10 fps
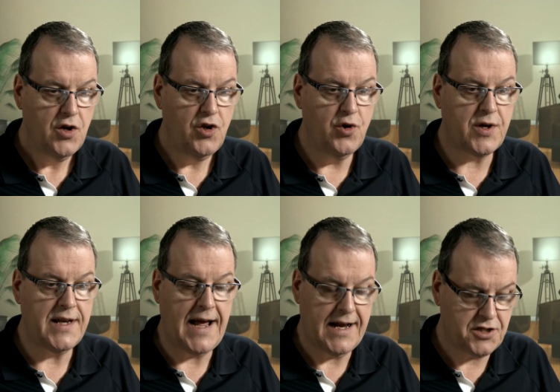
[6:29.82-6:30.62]
you
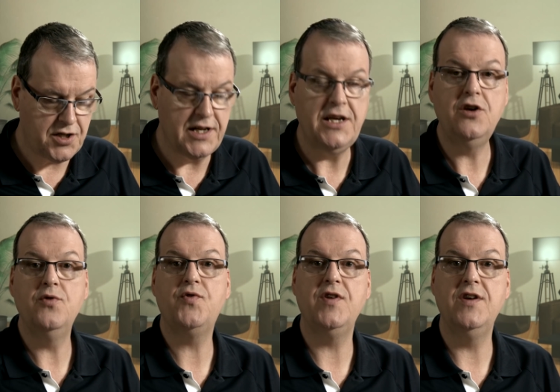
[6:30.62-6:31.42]
can actually
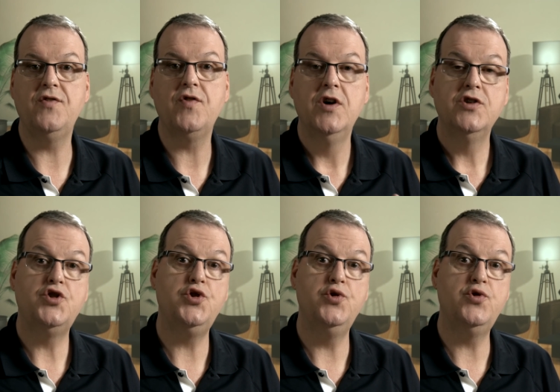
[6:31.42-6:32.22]
use these
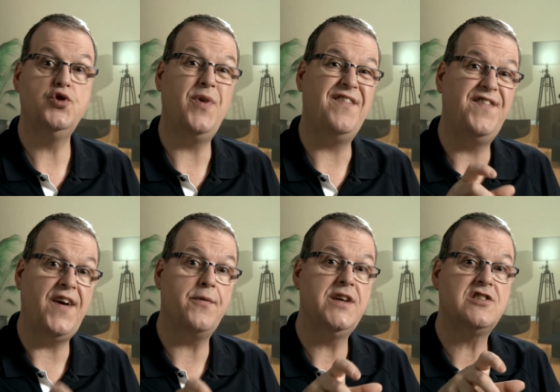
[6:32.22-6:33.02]
to do a
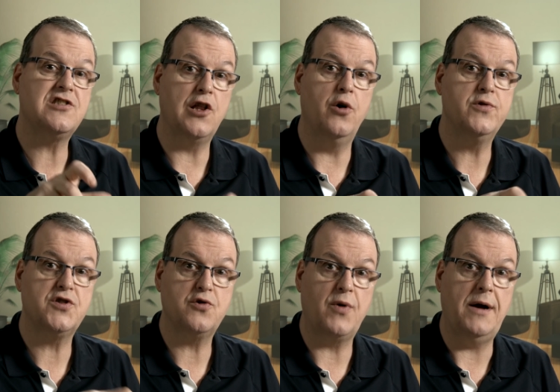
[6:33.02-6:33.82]
very slow
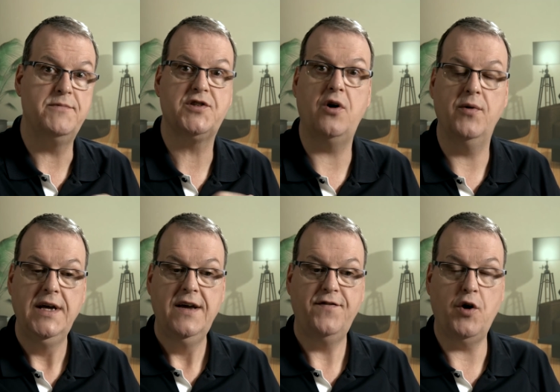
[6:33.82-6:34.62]
scrub. So
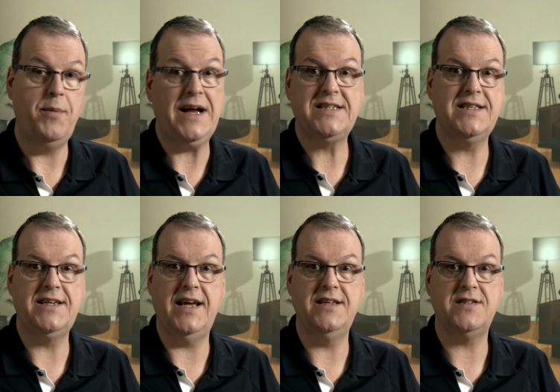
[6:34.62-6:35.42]
if you go back to the
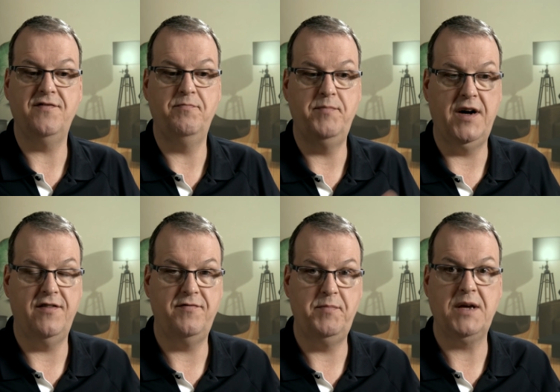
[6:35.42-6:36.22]
days of,
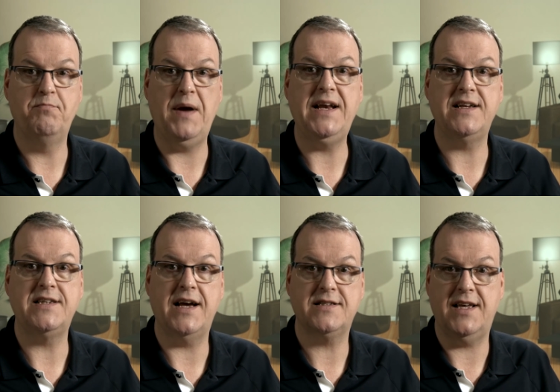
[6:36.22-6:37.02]
of big beta
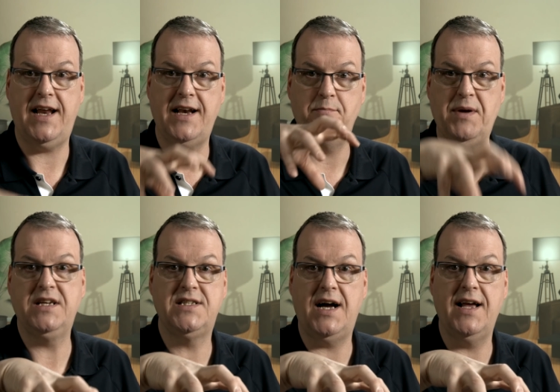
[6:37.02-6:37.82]
decks that had a
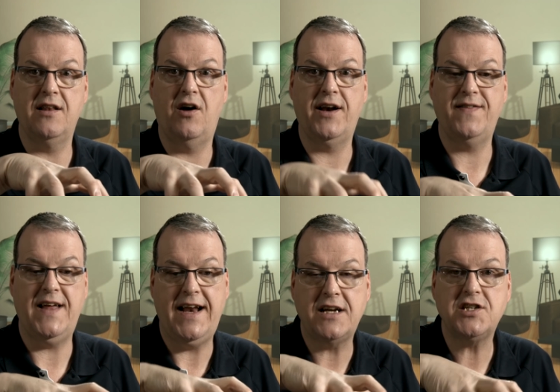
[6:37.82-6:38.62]
big dial on it
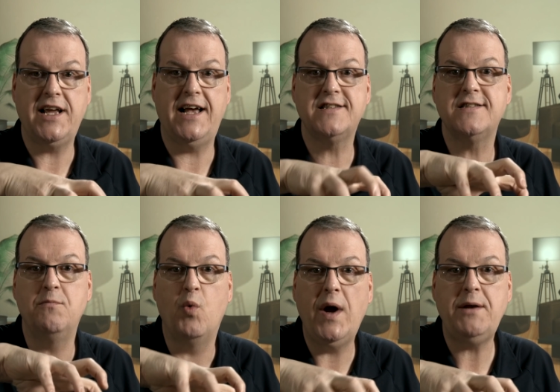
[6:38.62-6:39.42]
that actually had
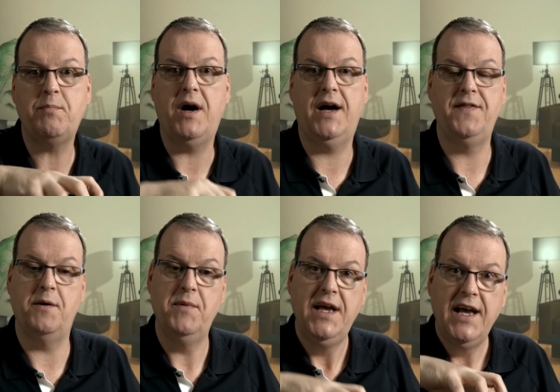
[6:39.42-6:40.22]
some weight behind them,